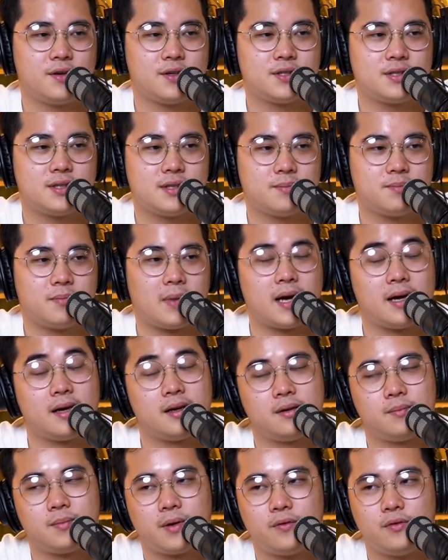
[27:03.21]
Because
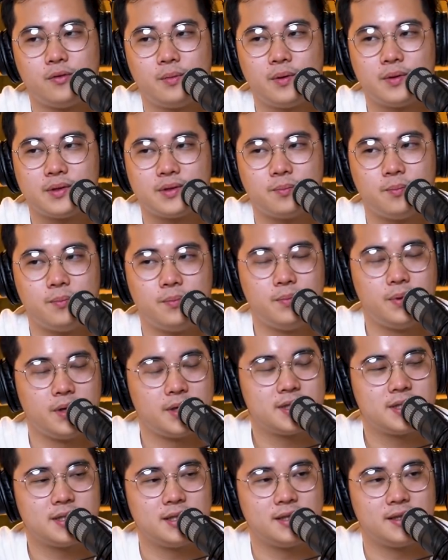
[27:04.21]
my roommate was a
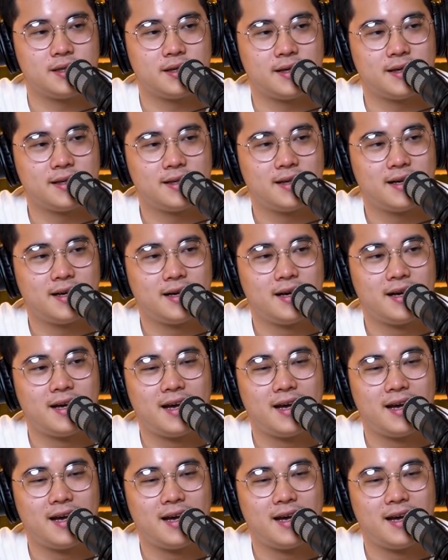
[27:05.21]
big sneakerhead.